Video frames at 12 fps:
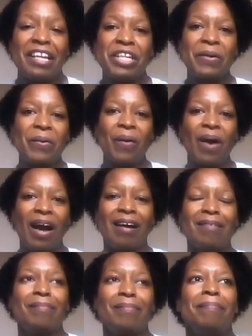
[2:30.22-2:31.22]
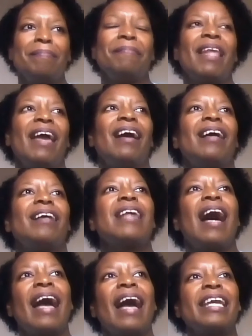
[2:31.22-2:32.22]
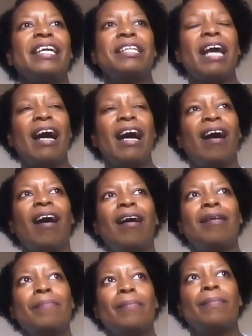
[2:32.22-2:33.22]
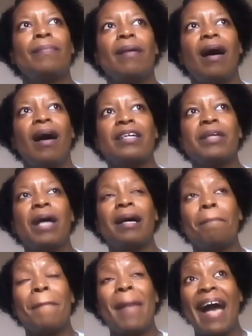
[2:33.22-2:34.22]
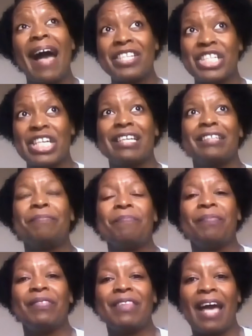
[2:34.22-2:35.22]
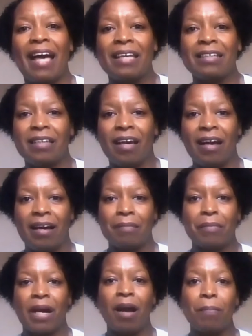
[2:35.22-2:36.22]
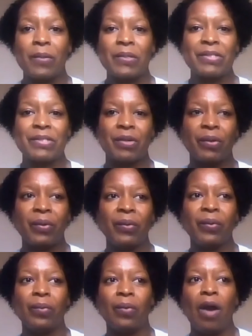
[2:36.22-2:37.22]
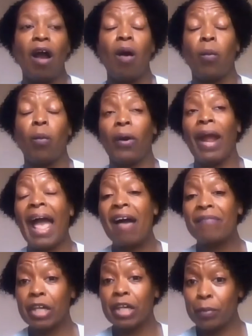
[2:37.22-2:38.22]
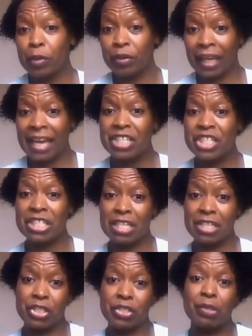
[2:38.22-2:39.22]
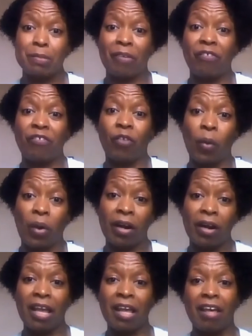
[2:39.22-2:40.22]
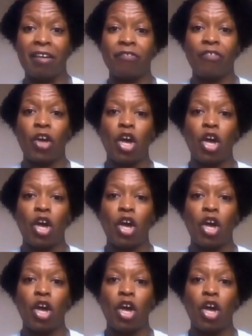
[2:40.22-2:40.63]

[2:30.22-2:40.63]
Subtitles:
know I can imagine that couples who were having communication issues before, if